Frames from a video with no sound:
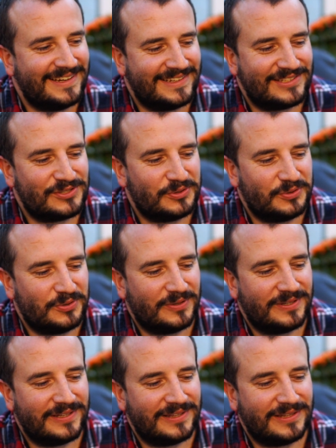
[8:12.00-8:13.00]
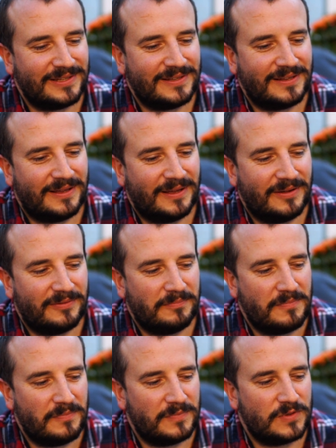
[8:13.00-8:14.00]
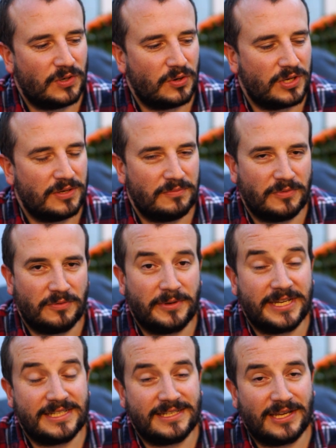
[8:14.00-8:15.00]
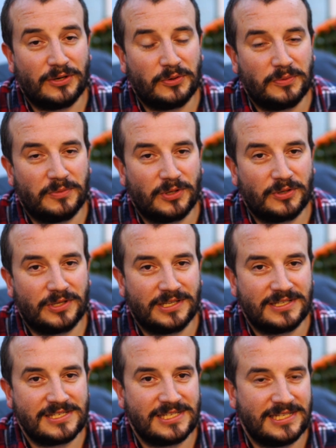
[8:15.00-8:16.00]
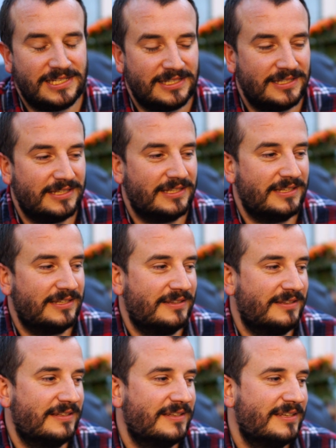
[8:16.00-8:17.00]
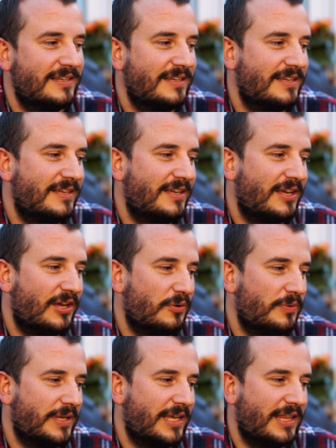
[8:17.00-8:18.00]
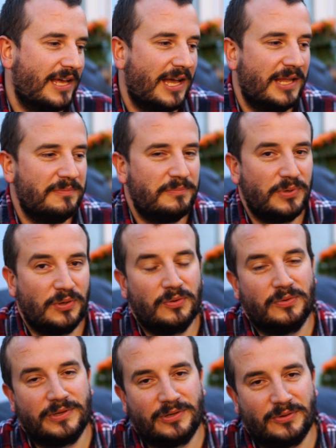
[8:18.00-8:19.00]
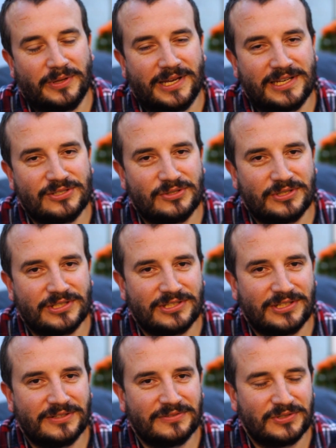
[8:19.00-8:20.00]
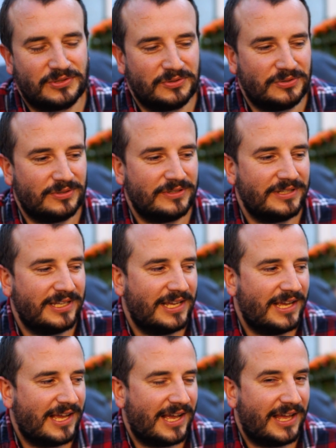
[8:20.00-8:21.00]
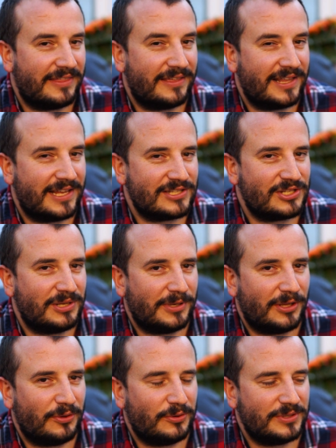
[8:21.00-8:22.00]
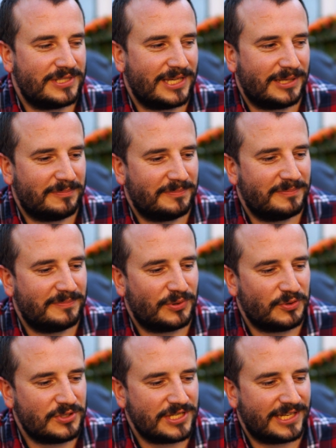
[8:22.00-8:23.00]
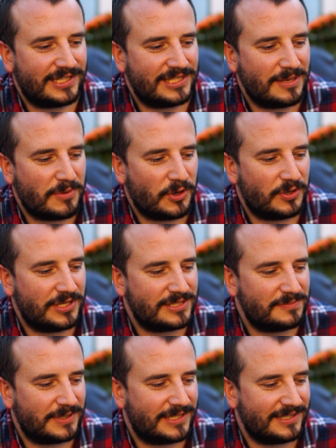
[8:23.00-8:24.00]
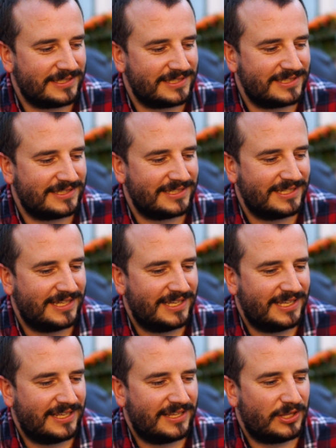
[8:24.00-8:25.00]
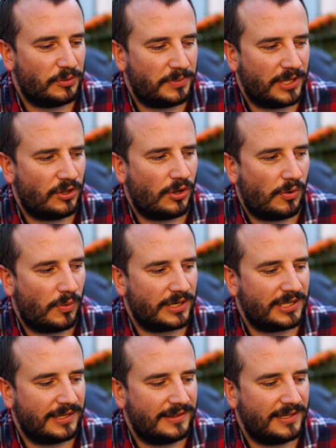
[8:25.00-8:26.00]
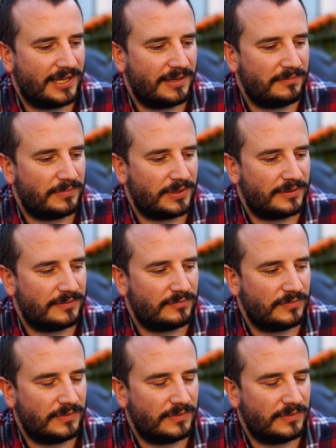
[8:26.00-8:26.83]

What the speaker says: So I'm talking with my mate Deya, and we're looking at seating and how we get the hand pull and all that sort of stuff. So I think that's going to be a long-term project, to be honest, because there'll be a lot of work in that, but